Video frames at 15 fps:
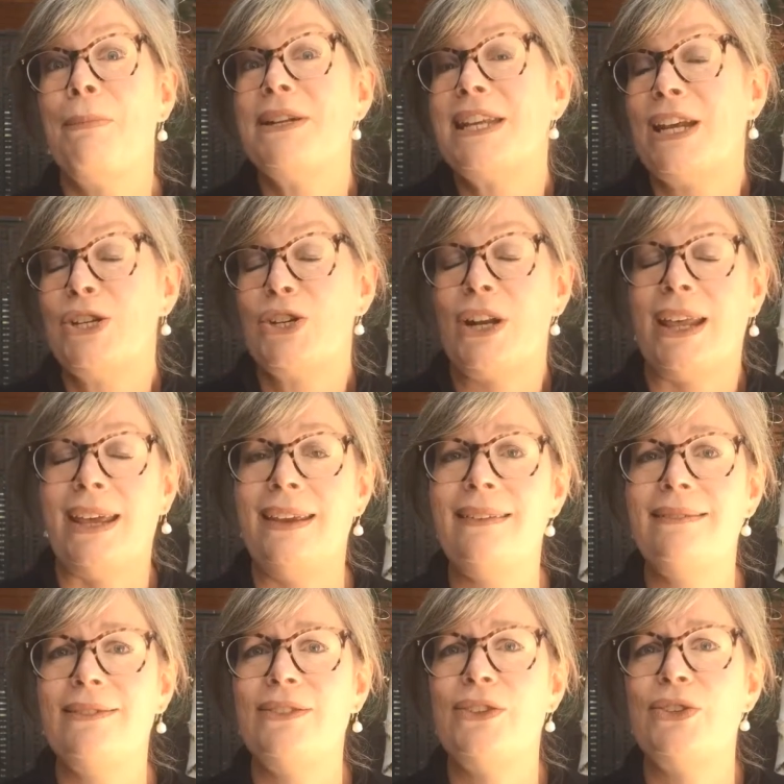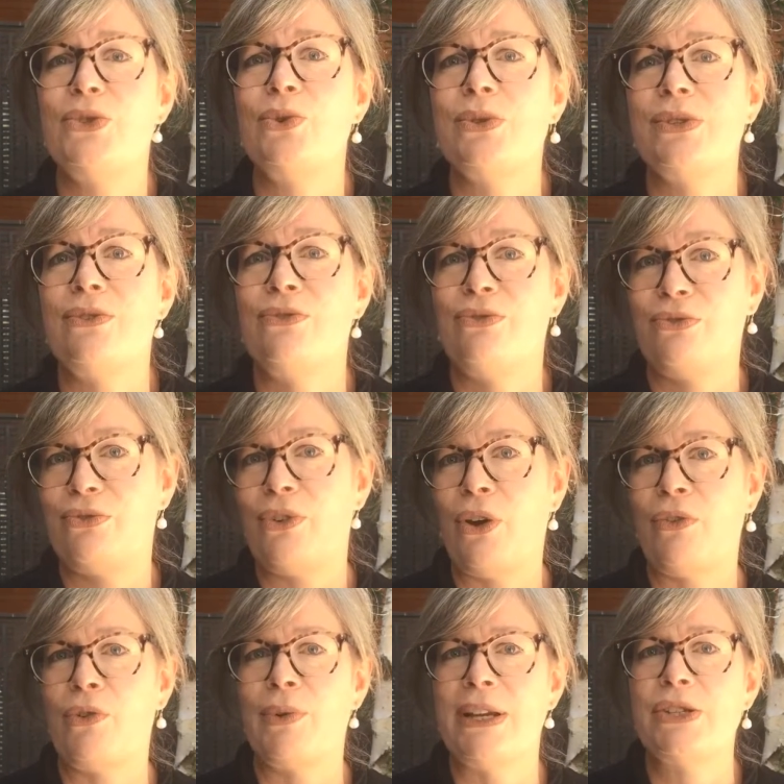potentially the source
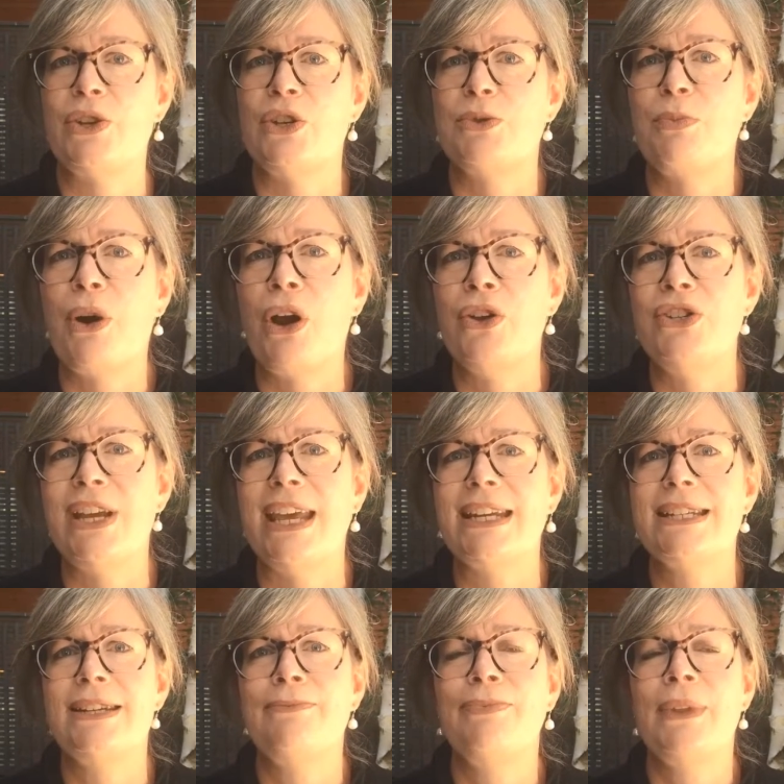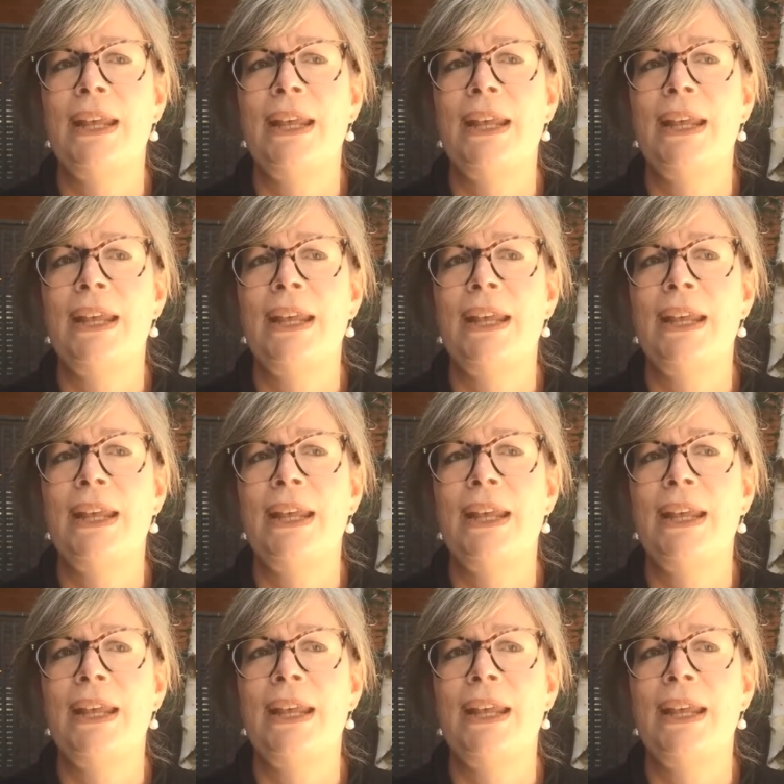of a research project.